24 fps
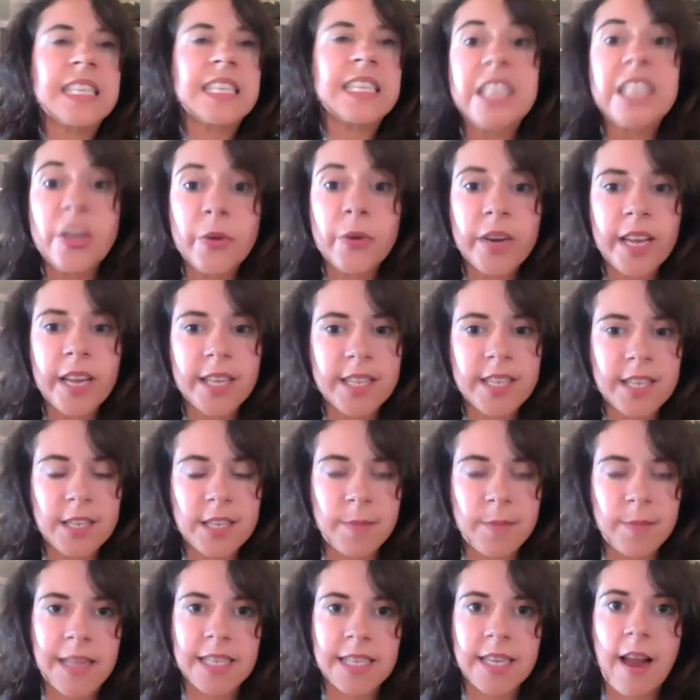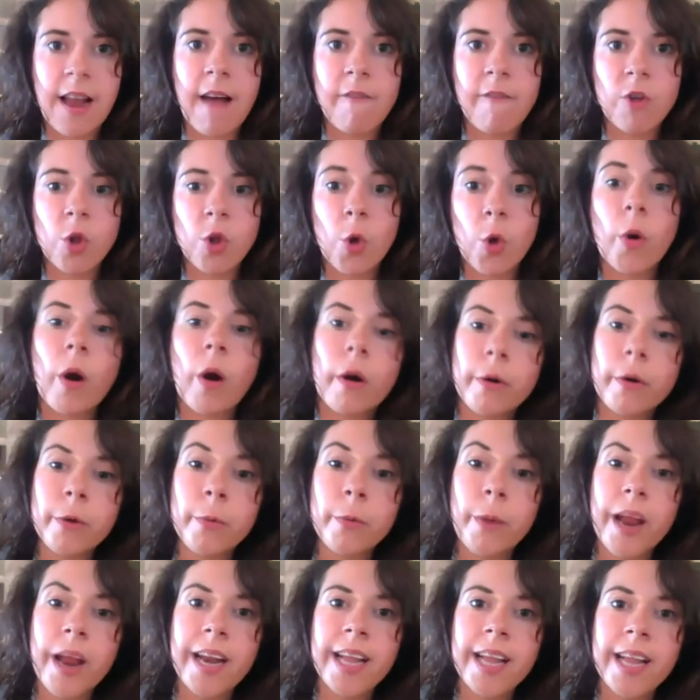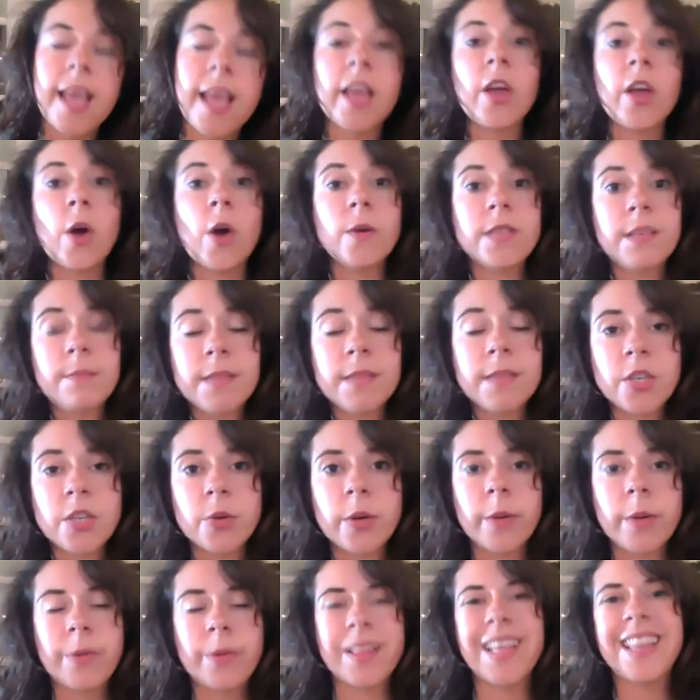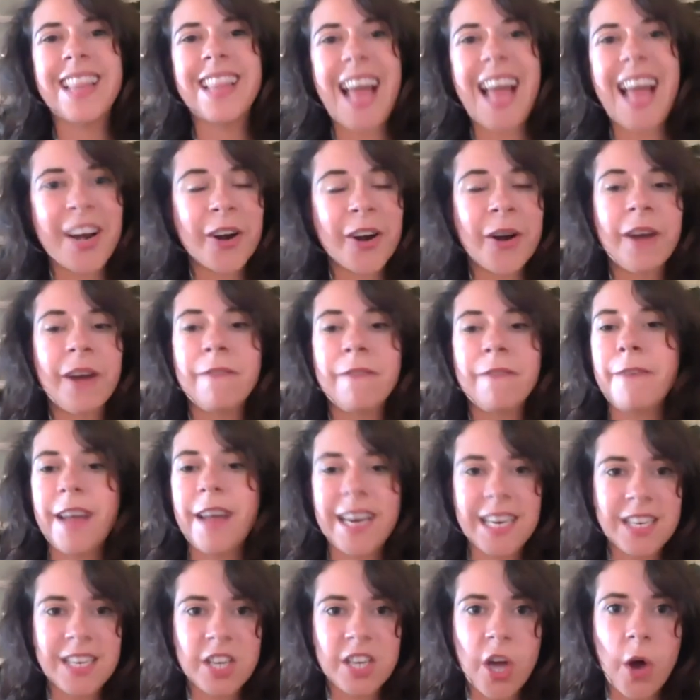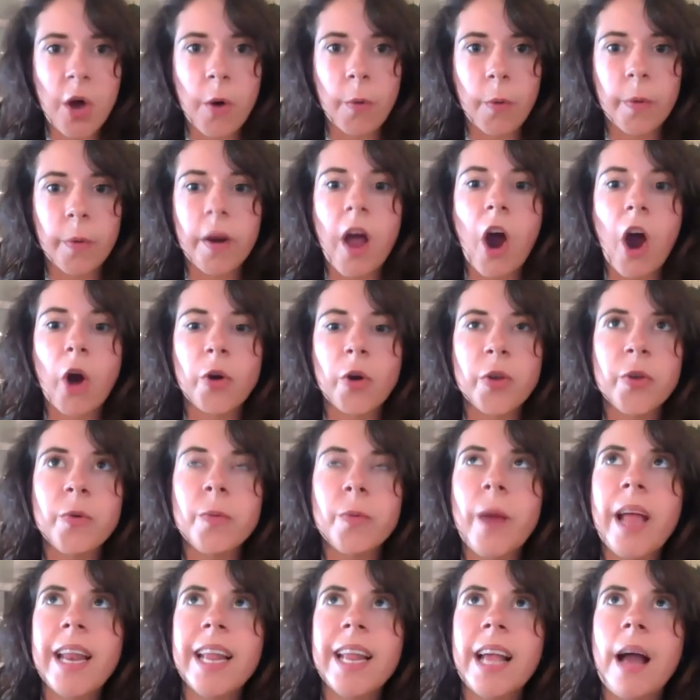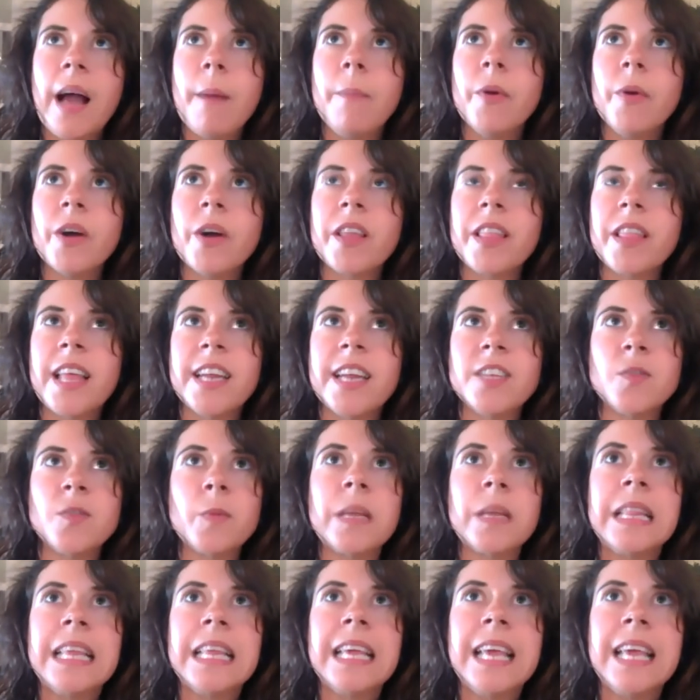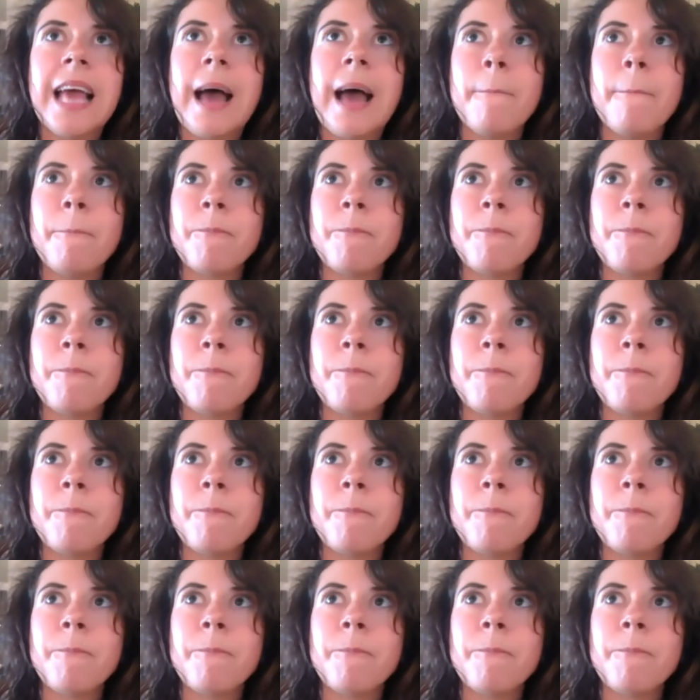serious suspense novel, or are you writing a cozy mystery with a lighter, funny tone? Are you writing a book that is really